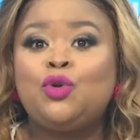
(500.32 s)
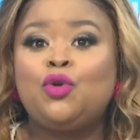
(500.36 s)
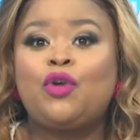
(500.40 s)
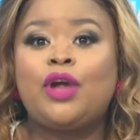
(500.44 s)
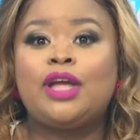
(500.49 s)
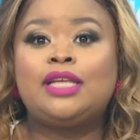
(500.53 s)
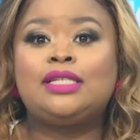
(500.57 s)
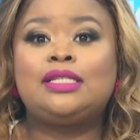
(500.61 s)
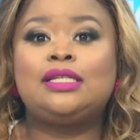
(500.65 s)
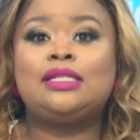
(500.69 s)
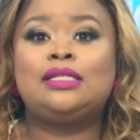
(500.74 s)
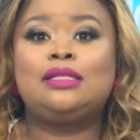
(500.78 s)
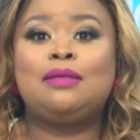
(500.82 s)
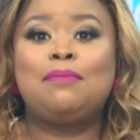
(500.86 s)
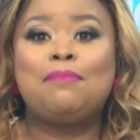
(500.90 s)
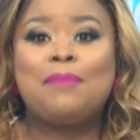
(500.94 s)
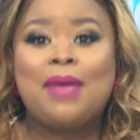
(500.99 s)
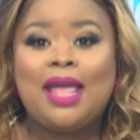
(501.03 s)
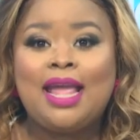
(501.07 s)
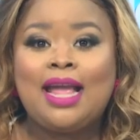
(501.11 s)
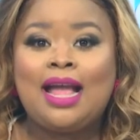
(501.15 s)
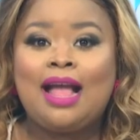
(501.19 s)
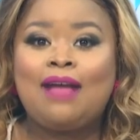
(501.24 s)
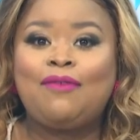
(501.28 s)
graces the
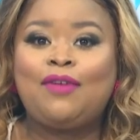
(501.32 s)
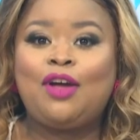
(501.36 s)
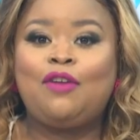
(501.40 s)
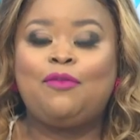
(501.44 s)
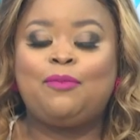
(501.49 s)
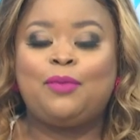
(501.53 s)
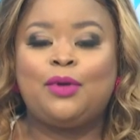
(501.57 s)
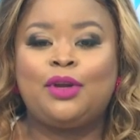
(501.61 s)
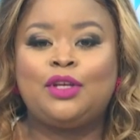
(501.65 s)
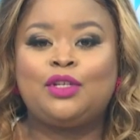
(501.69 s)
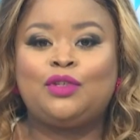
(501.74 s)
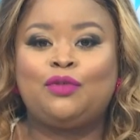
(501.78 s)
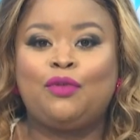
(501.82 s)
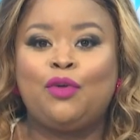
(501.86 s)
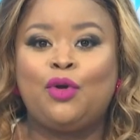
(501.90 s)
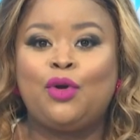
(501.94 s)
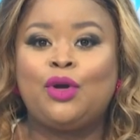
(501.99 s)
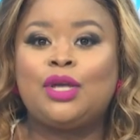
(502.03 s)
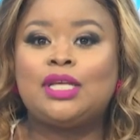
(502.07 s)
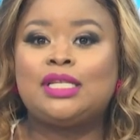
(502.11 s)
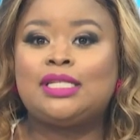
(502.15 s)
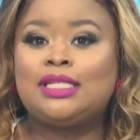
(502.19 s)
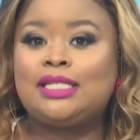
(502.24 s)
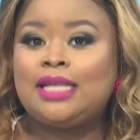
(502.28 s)
May cover of British
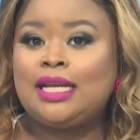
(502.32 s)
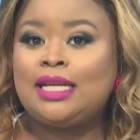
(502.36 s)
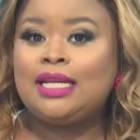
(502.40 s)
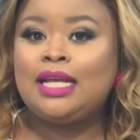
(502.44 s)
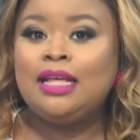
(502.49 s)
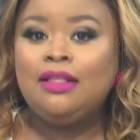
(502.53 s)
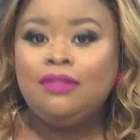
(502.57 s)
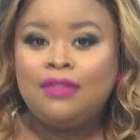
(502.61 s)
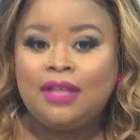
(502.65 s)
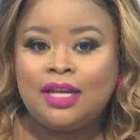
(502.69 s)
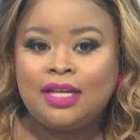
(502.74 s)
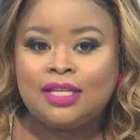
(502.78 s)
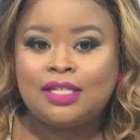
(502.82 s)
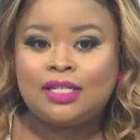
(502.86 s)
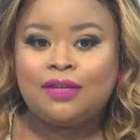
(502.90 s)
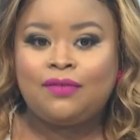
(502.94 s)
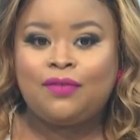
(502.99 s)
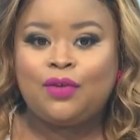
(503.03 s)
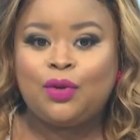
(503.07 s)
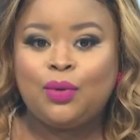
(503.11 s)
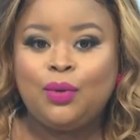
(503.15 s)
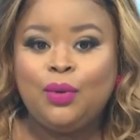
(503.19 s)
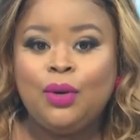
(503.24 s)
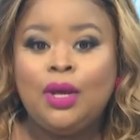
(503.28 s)
Vogue, said in the
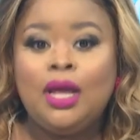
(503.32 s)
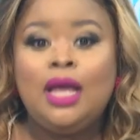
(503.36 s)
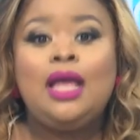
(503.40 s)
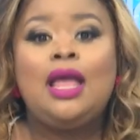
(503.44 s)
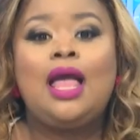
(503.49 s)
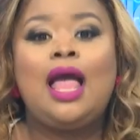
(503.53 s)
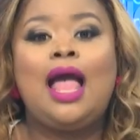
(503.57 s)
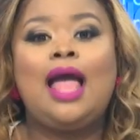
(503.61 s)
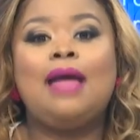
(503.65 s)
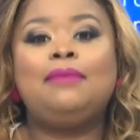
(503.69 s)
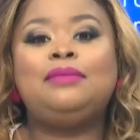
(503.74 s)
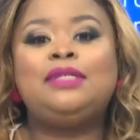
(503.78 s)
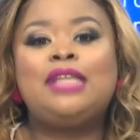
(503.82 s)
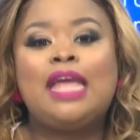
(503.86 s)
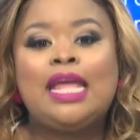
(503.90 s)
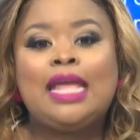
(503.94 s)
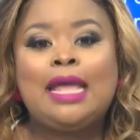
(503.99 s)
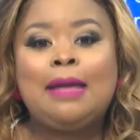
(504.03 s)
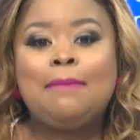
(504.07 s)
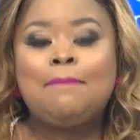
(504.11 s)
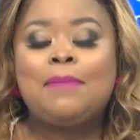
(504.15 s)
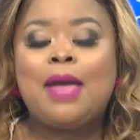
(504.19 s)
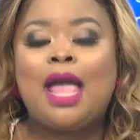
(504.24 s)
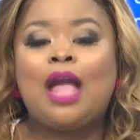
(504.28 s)
interview, "I'm
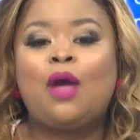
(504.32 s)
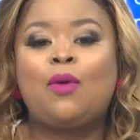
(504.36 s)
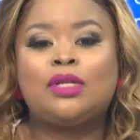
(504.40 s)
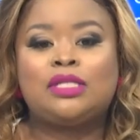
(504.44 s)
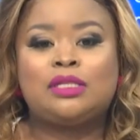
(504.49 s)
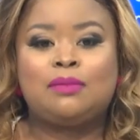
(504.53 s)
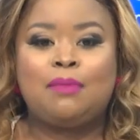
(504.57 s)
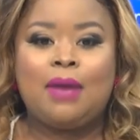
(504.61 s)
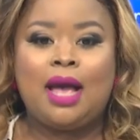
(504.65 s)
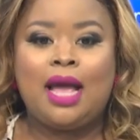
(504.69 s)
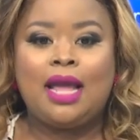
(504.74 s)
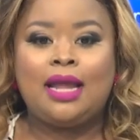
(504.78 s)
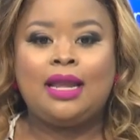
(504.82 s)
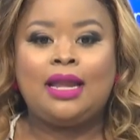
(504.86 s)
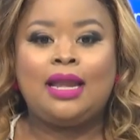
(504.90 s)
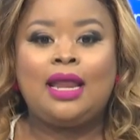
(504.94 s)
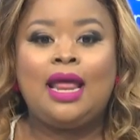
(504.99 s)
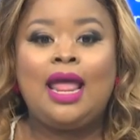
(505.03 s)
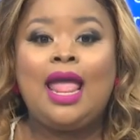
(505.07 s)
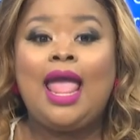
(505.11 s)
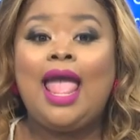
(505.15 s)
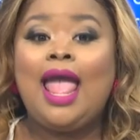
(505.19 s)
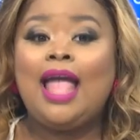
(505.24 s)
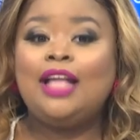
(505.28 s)
taking back what's mine."
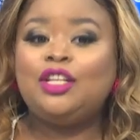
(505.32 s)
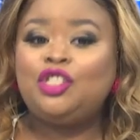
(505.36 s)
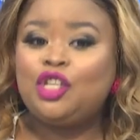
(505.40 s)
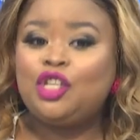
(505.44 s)
And she